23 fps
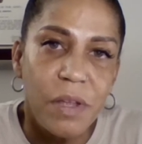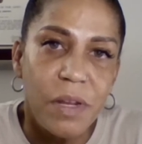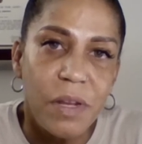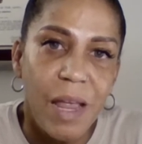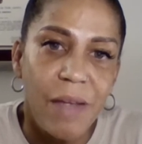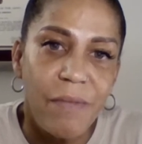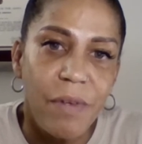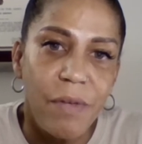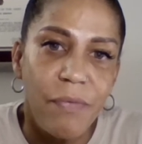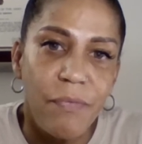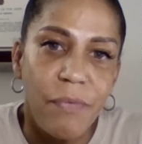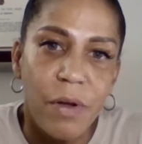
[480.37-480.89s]
for the
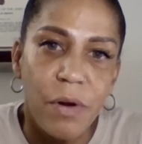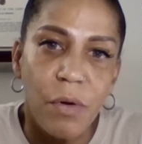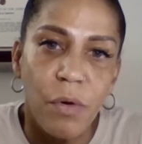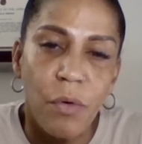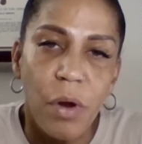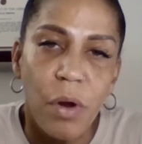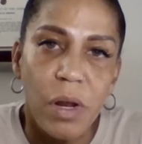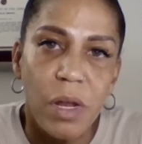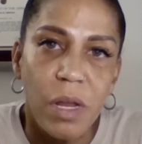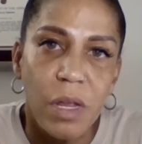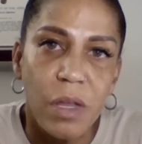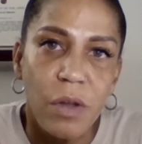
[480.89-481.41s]
Navy Federal
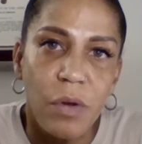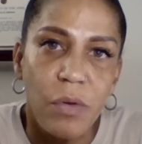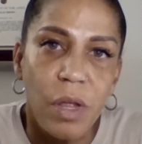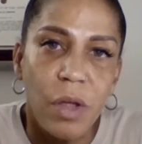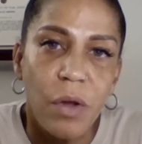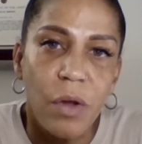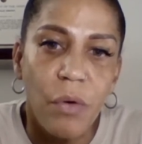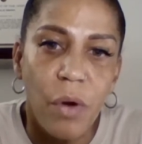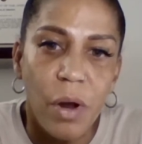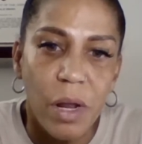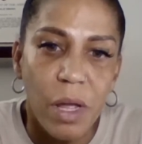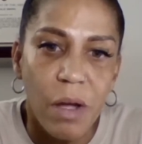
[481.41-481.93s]
Credit
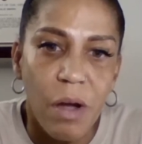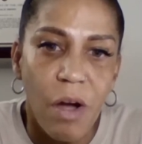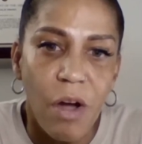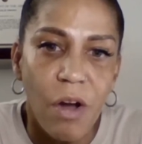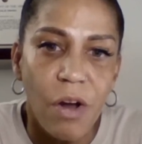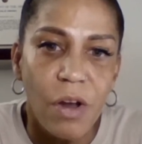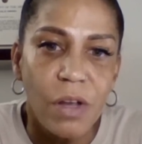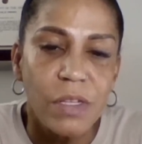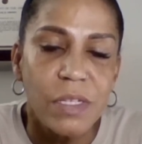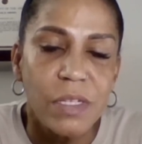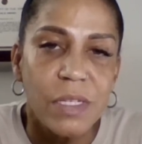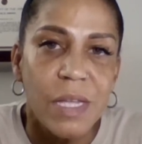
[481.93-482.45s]
Union credit
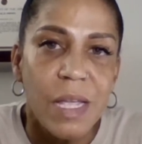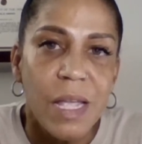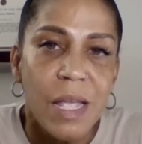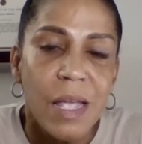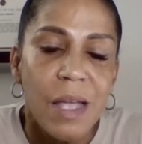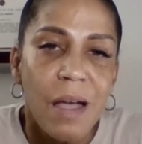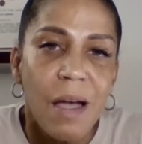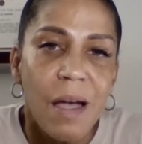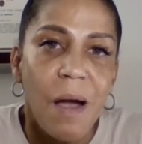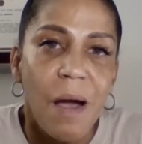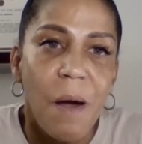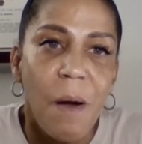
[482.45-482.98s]
cards.
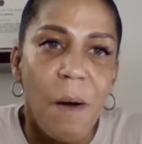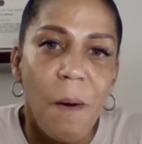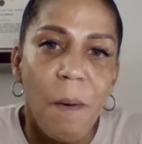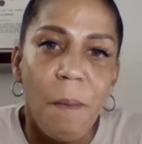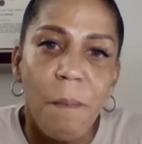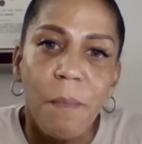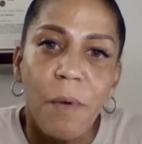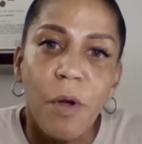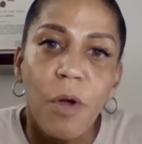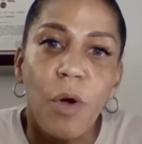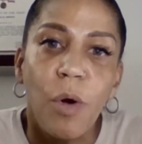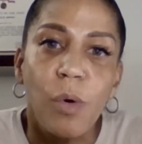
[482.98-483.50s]

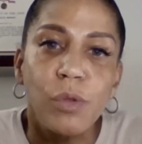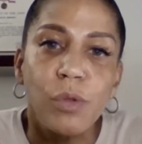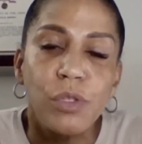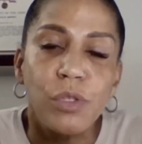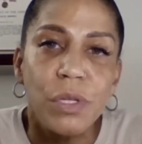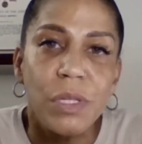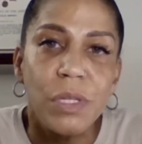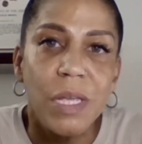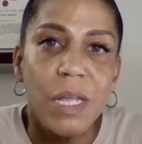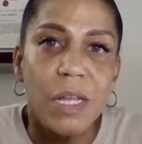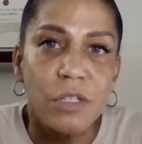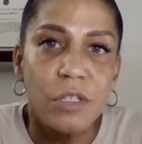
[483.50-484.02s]
Go
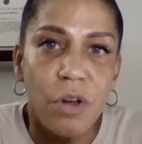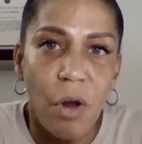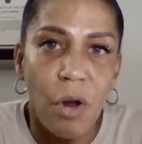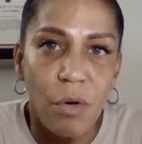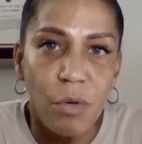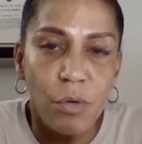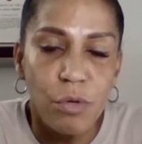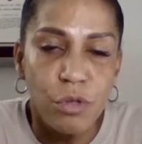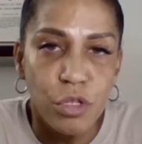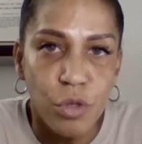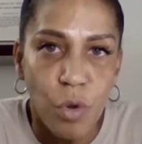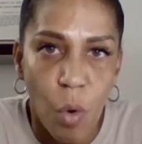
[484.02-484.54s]
to the
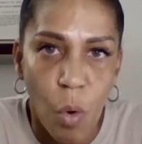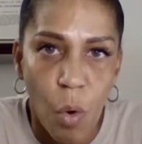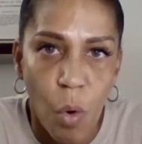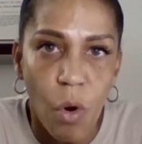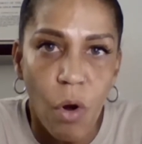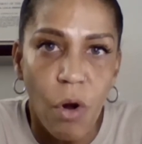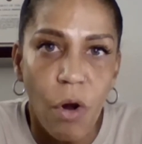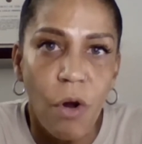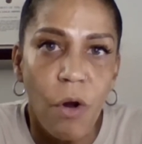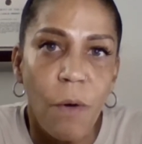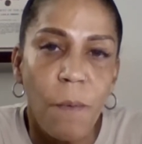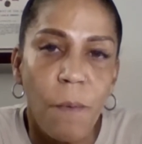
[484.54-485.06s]
internal
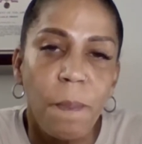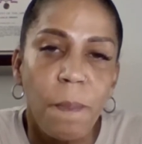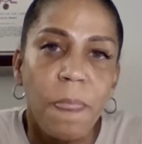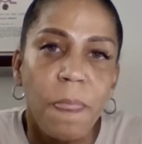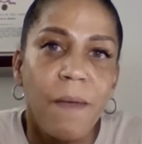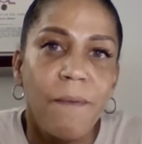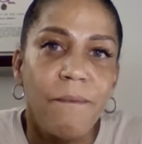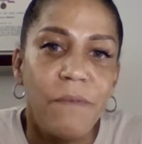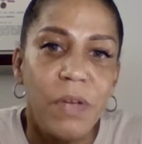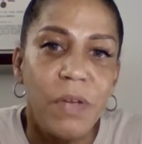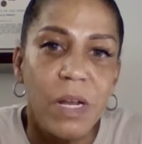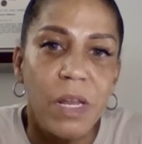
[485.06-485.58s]
score
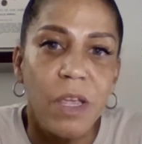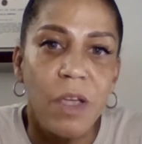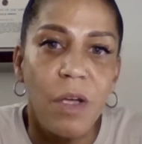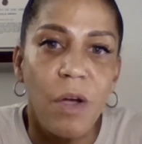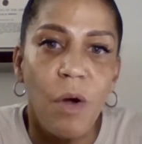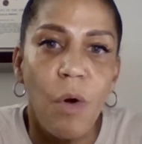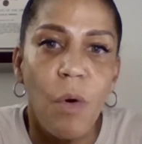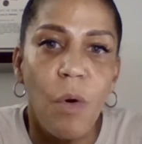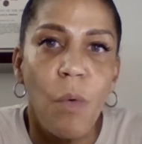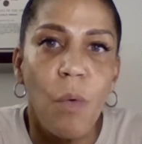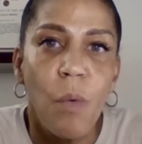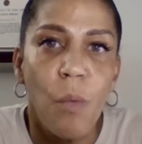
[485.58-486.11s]

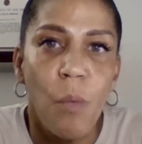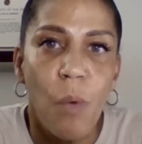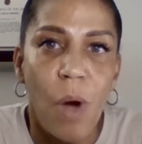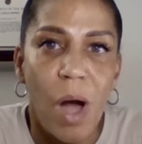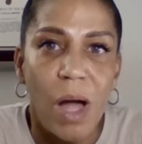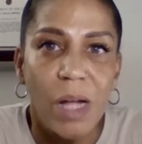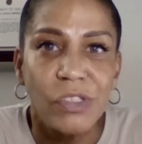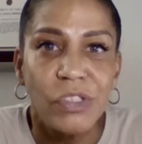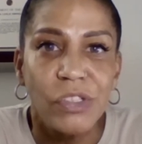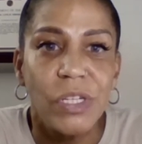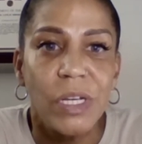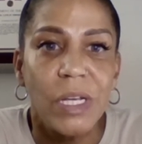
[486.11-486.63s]
video,
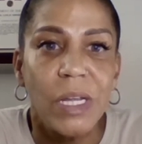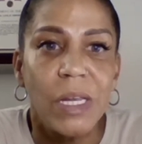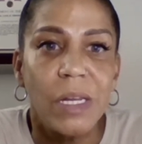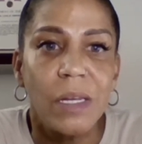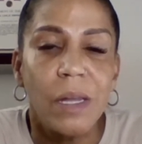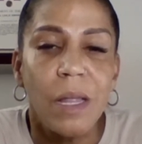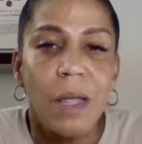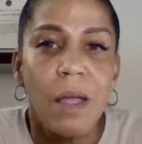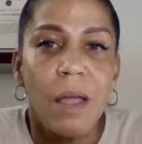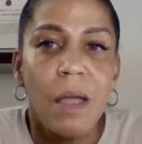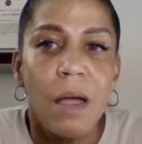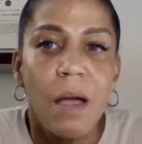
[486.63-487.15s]
watch
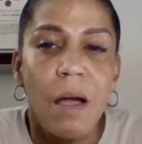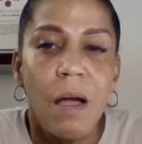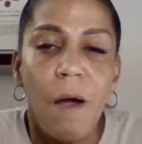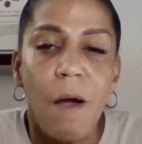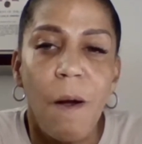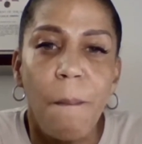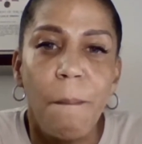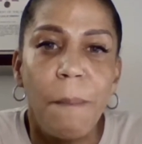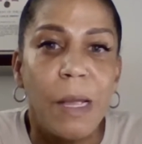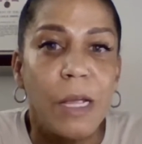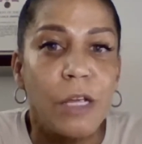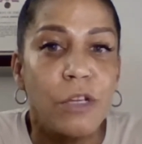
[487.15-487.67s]
it.
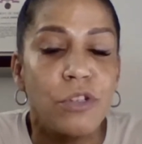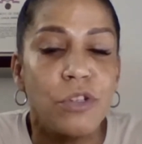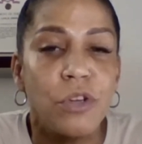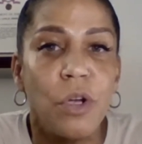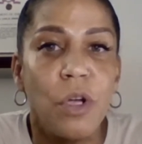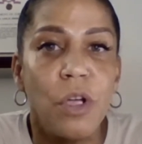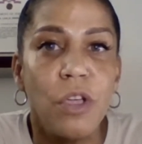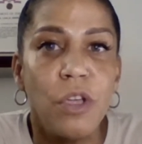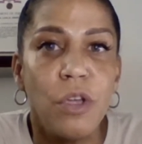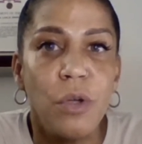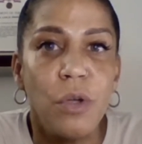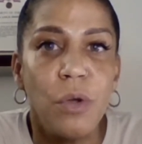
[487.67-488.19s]
Make
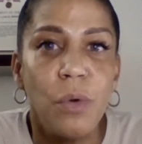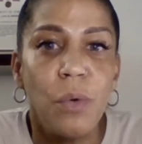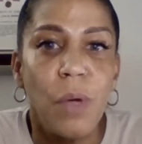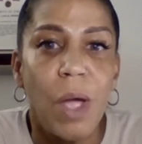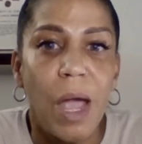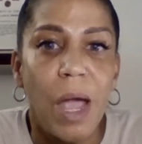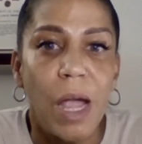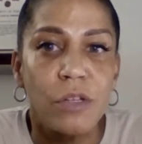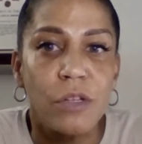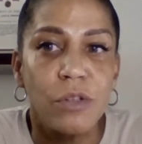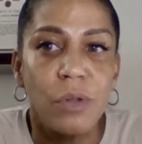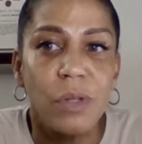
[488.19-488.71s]
sure you
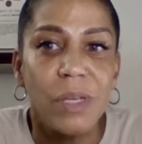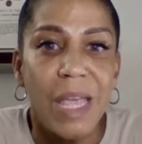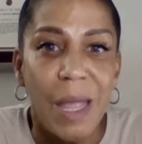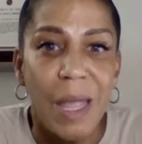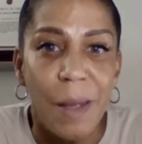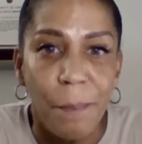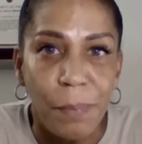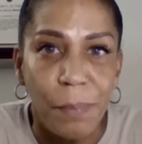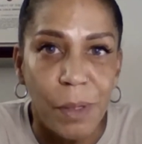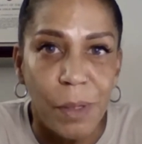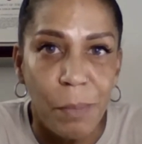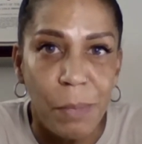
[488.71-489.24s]
actually
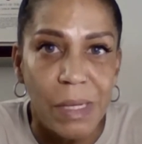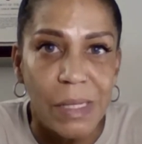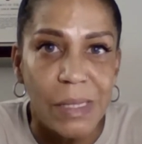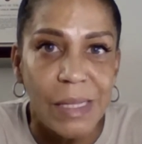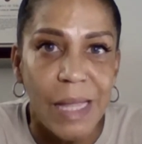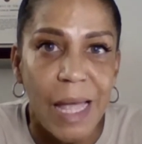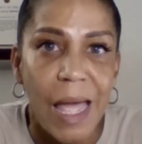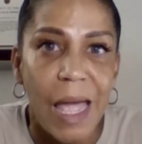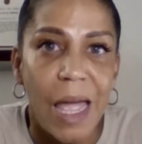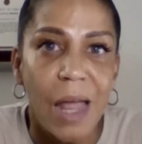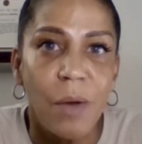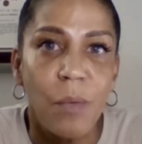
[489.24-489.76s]
implement
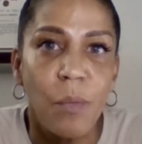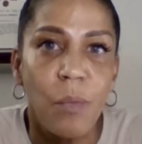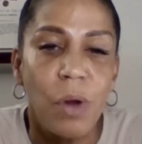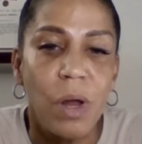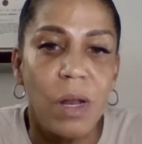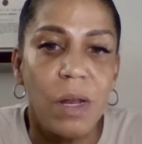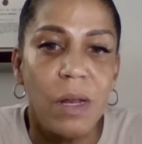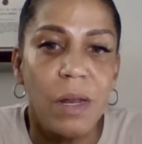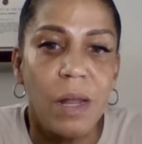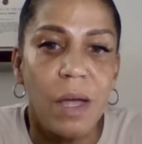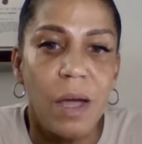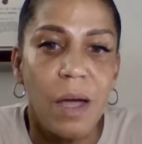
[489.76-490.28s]
that
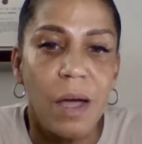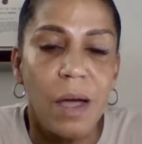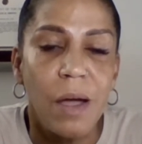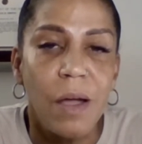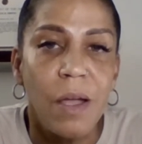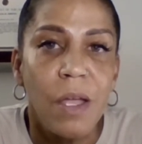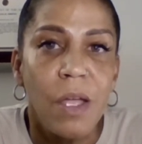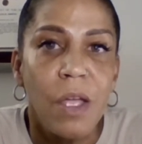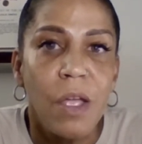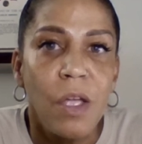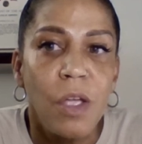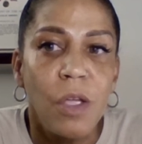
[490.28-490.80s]
when
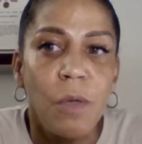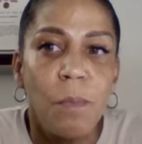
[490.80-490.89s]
